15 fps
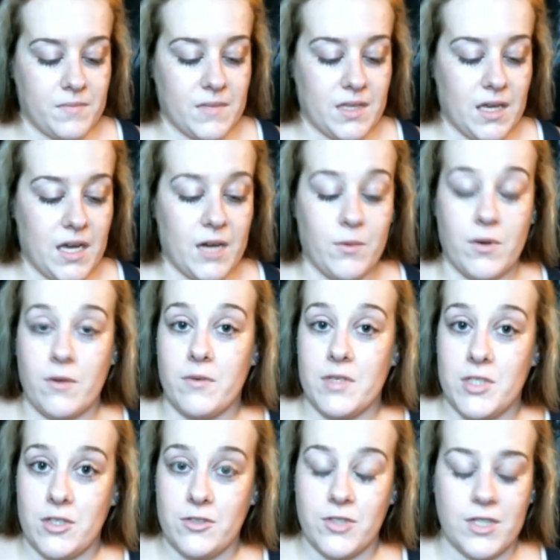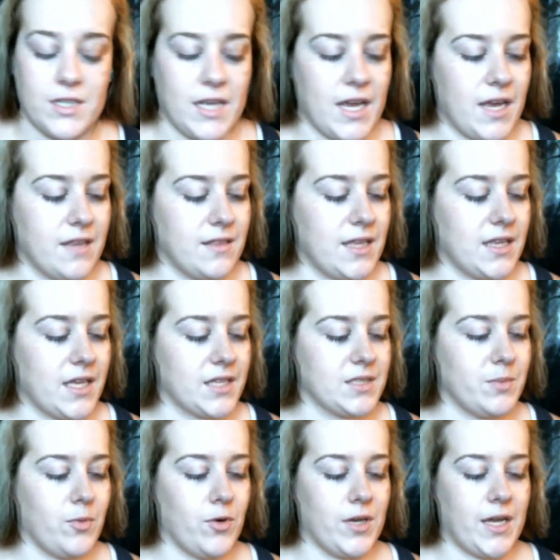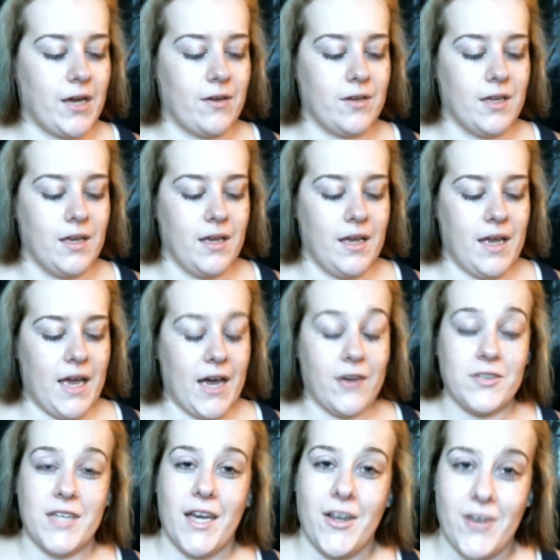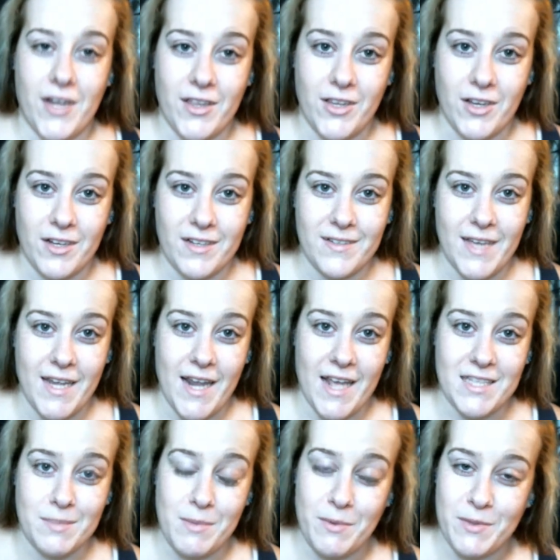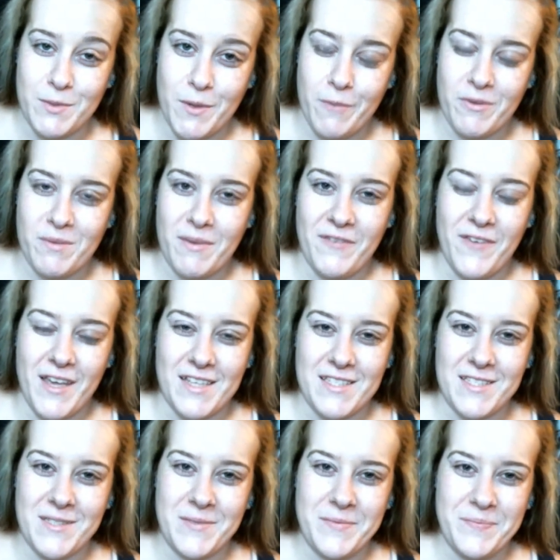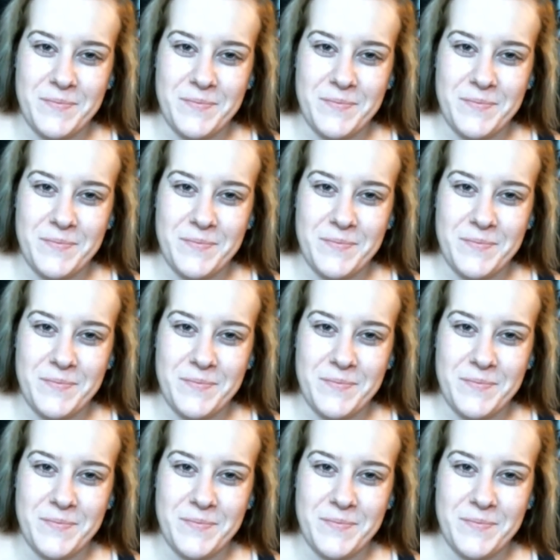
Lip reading: I work with children, and they like to point out how tired I look and ask me what's wrong with my face.